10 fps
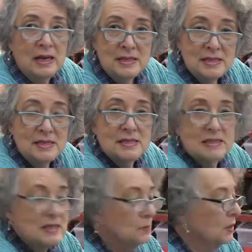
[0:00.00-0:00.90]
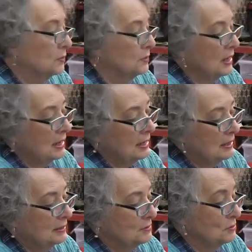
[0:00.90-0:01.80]
This is a demo
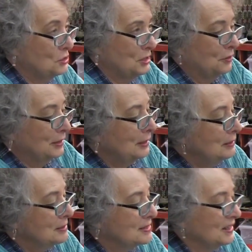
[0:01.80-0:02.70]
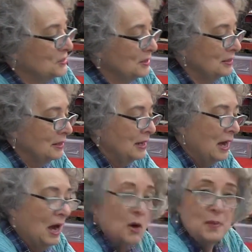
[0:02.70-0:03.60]
and sharing session
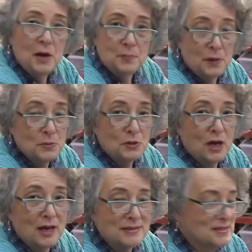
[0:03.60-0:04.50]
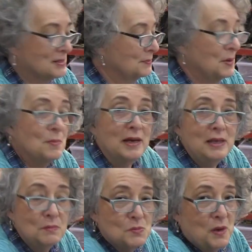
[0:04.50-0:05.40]
about peppered cottons. My
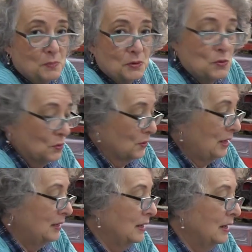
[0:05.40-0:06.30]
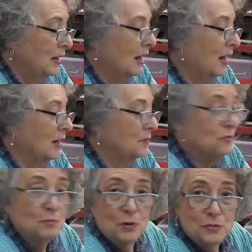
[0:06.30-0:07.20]
name's Cory. I'm
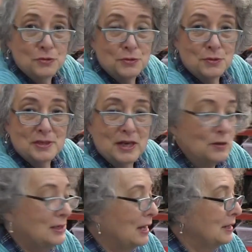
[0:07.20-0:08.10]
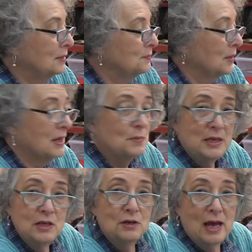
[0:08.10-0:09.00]
from Beaufort, North Carolina, but I'm
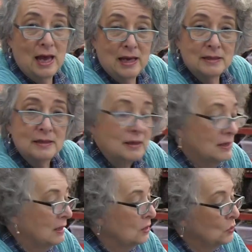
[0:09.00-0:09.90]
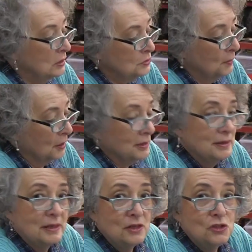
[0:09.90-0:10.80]
here at Quilt
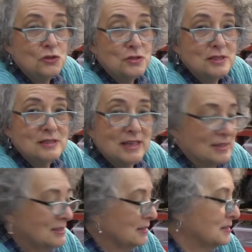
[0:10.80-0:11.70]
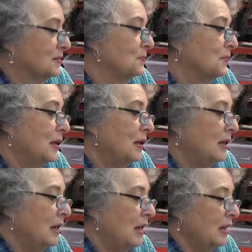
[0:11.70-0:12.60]
Market in Houston, Texas.
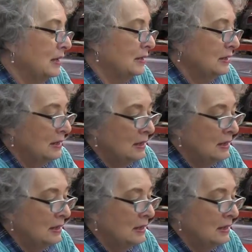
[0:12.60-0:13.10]
And